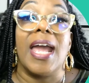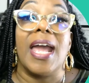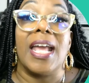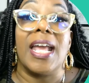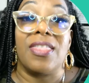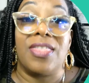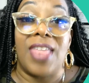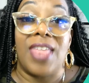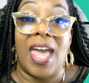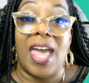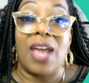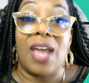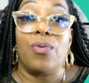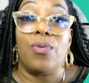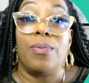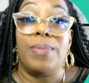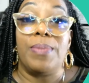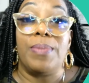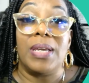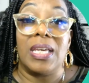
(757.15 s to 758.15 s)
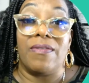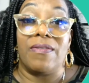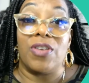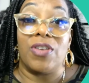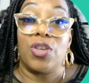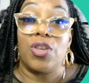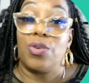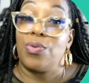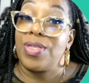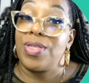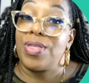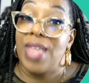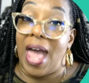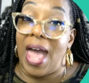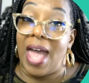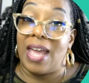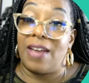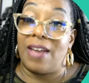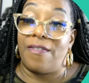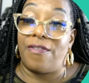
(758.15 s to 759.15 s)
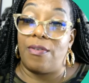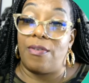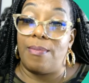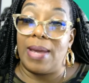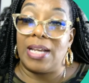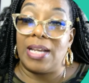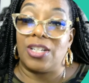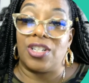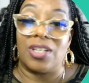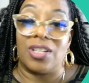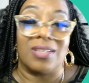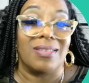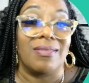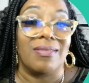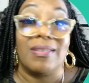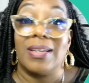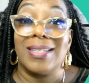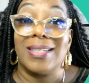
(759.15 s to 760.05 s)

and they will be giving you that information.